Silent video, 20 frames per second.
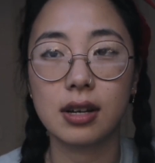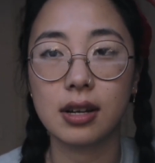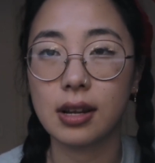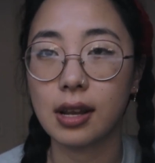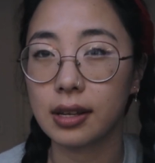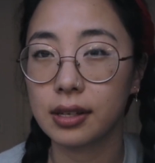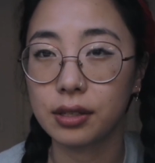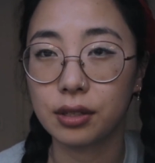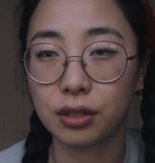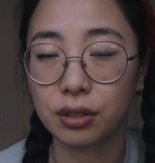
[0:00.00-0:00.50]

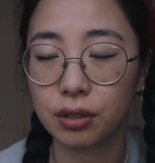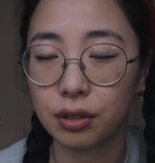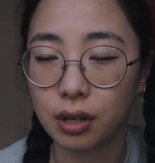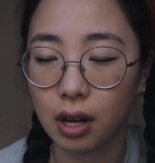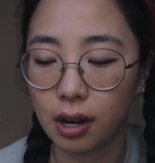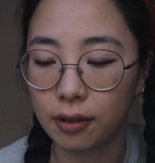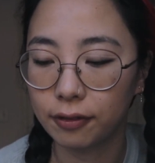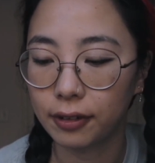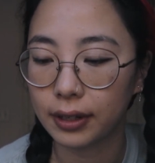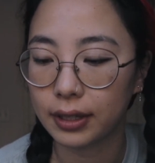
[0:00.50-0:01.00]
external
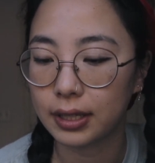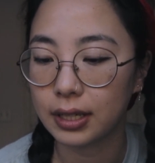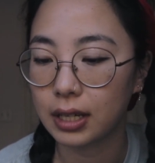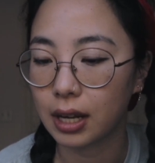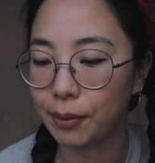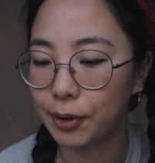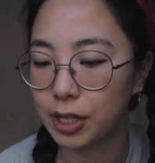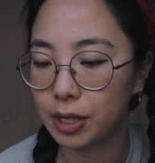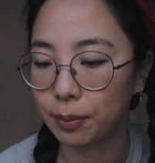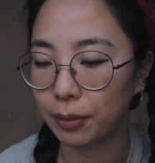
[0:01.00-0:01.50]
conflicts to
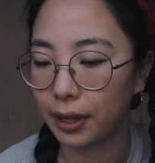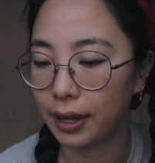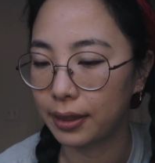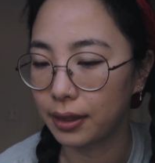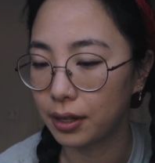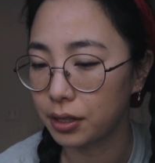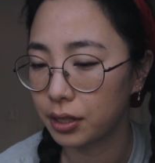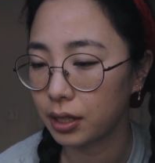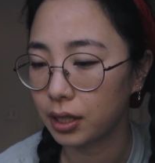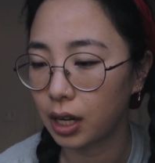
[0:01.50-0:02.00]
come into play.
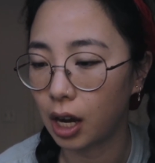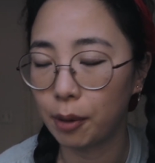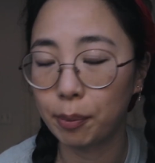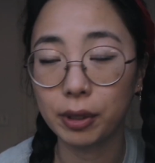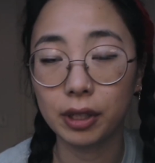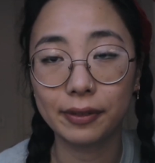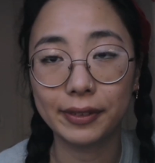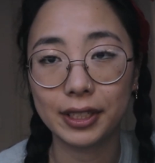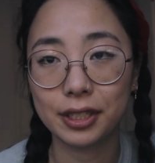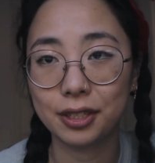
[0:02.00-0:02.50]
There's a
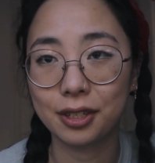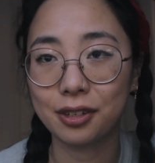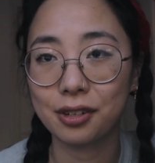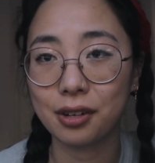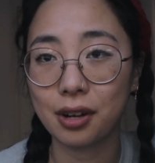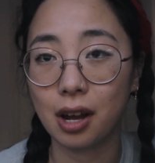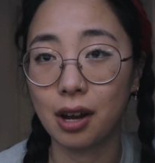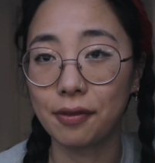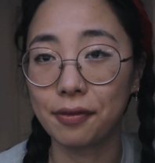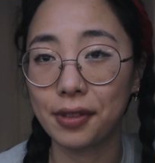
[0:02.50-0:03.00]
couple of external
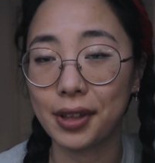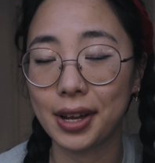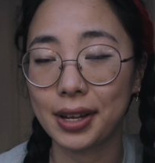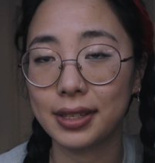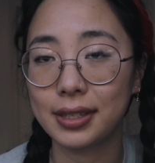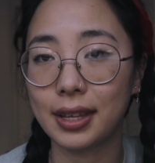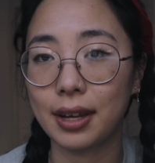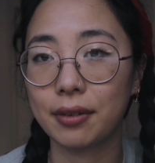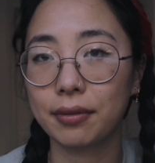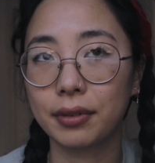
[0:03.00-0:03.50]

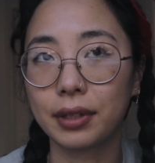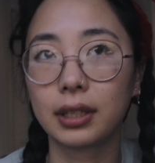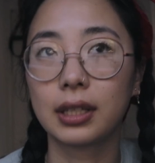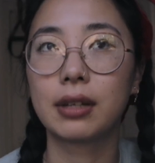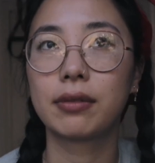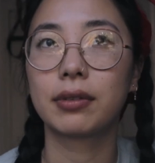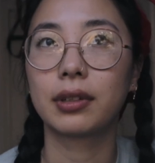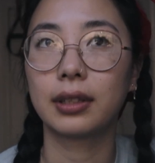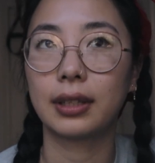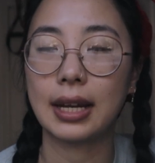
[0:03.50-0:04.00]
conflicts that
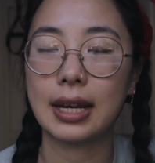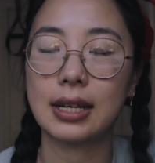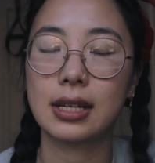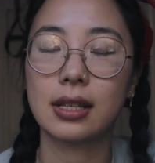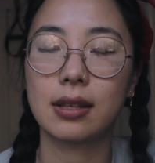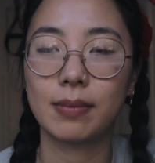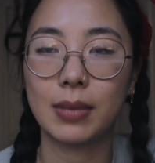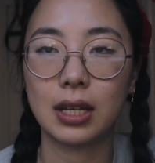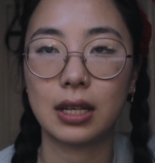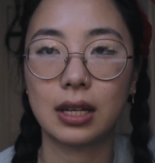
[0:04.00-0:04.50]
really relate to
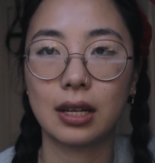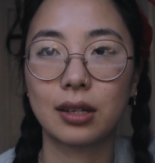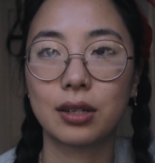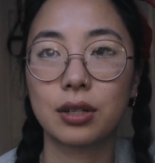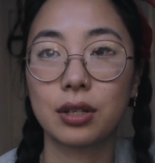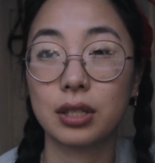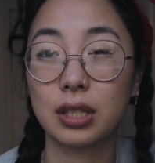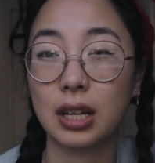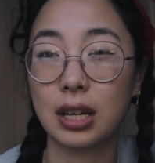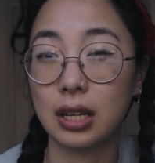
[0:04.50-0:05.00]
the main
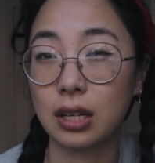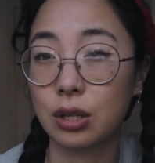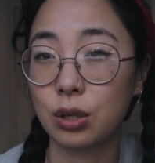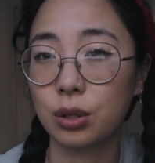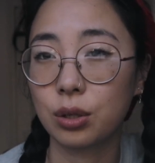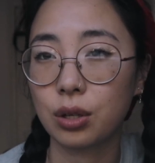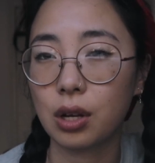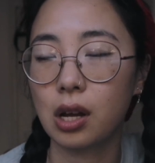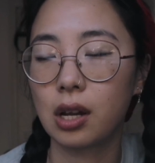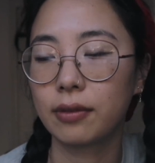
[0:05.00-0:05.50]
character's
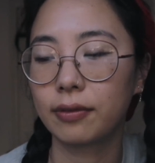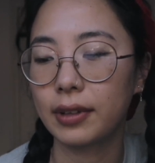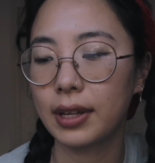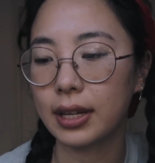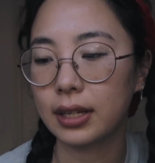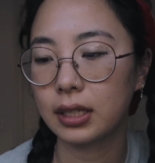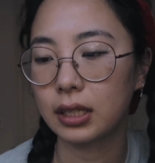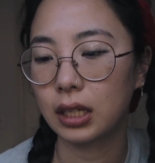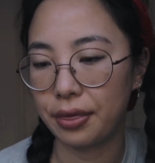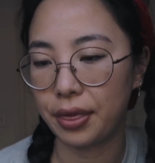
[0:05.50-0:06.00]
internal
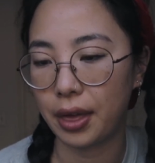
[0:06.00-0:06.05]
conflict